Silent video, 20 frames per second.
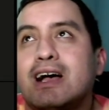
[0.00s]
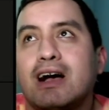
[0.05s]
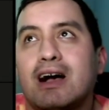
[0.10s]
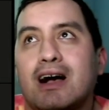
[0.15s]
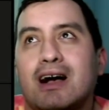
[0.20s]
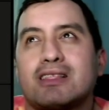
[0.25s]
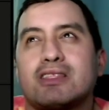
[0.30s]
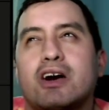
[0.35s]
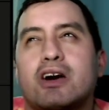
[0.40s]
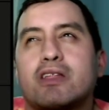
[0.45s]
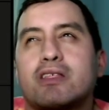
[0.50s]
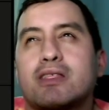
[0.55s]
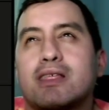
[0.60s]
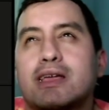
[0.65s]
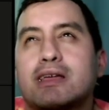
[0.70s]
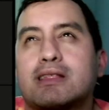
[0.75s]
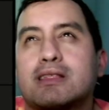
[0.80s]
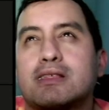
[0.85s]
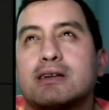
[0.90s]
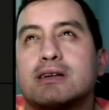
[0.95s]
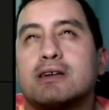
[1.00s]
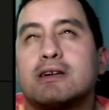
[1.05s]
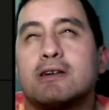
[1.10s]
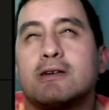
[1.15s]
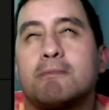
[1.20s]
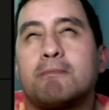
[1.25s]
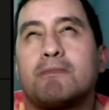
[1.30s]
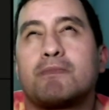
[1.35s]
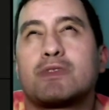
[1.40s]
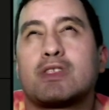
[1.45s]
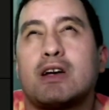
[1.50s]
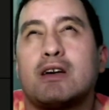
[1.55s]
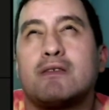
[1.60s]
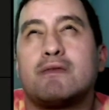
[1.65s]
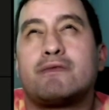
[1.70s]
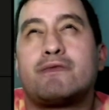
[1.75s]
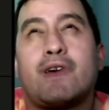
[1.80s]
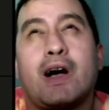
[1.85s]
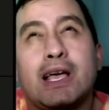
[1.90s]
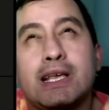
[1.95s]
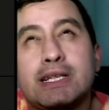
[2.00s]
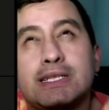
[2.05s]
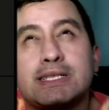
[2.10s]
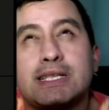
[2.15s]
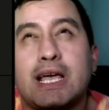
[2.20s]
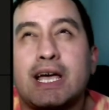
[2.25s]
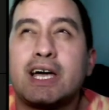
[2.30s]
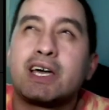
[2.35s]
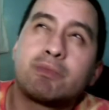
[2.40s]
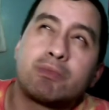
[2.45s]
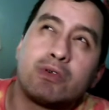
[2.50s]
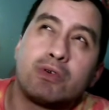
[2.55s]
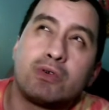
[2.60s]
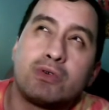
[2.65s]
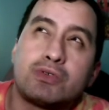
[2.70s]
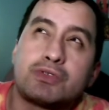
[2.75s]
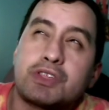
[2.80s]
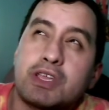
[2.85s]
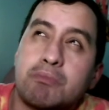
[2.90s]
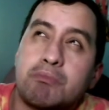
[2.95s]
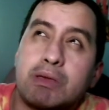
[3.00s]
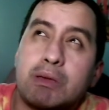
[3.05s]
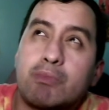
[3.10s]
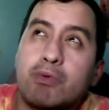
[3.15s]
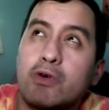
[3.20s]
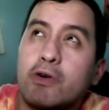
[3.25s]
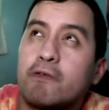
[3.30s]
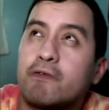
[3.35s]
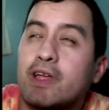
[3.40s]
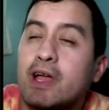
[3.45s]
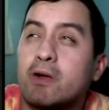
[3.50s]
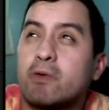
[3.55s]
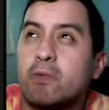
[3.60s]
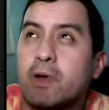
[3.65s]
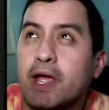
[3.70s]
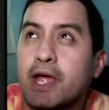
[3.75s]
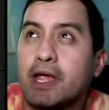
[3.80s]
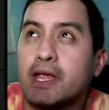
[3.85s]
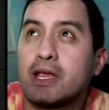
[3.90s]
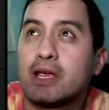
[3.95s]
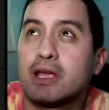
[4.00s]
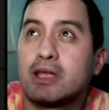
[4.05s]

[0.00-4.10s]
a lot of, like, the vice admirals and people of that rank,